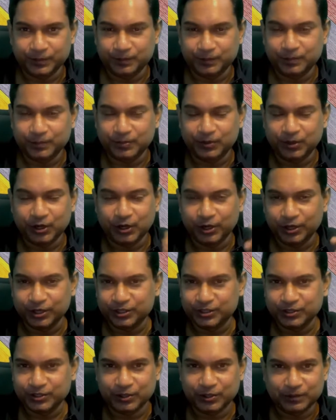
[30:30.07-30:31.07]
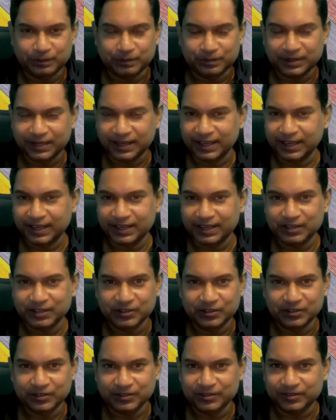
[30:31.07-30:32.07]
plot or plan
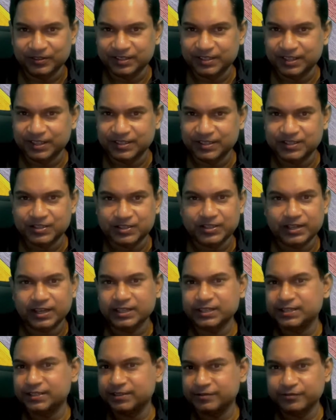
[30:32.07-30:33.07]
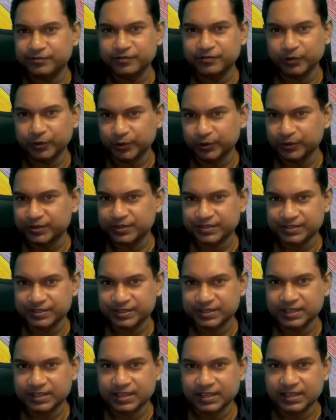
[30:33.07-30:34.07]
or destructive
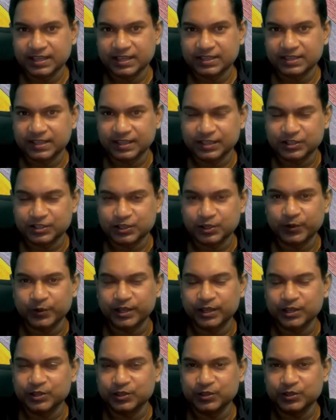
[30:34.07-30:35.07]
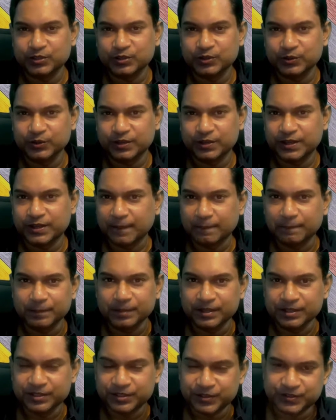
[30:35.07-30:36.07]
force that's going to
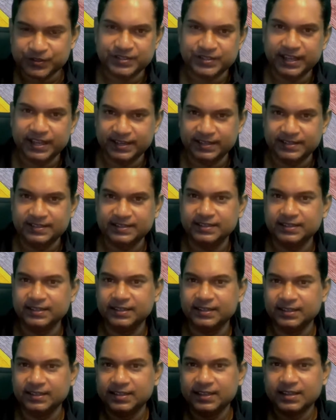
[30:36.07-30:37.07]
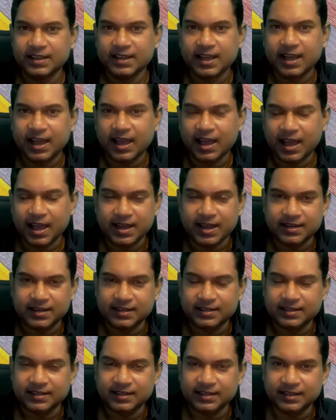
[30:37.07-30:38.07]
crumble society
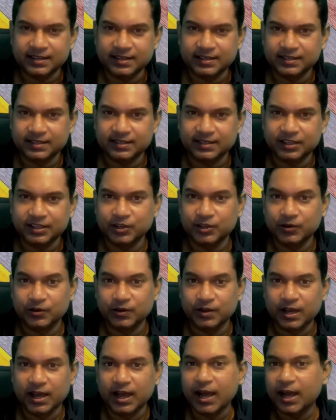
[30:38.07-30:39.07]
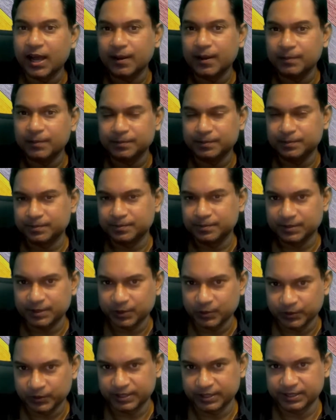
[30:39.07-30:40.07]
and harm
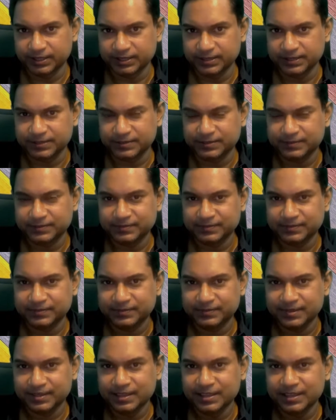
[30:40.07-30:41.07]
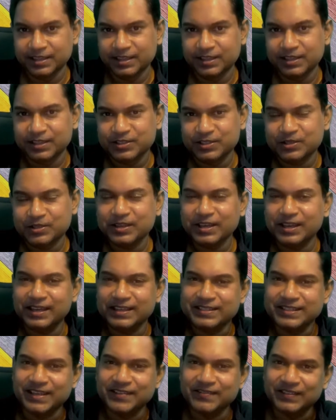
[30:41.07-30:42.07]
the world? So
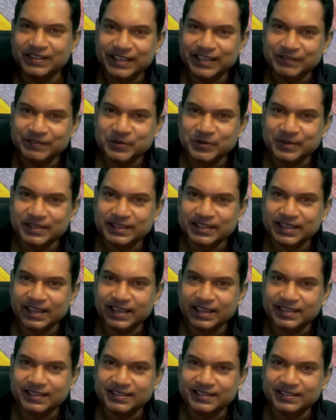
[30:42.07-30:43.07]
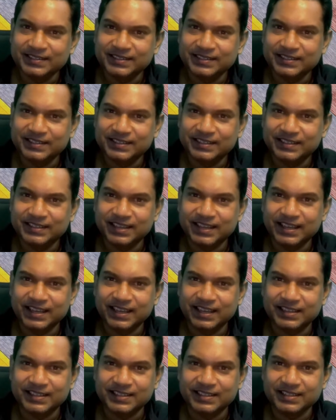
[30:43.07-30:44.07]
guys, I will leave you with that.
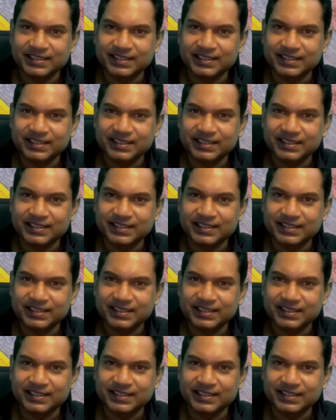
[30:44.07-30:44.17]
And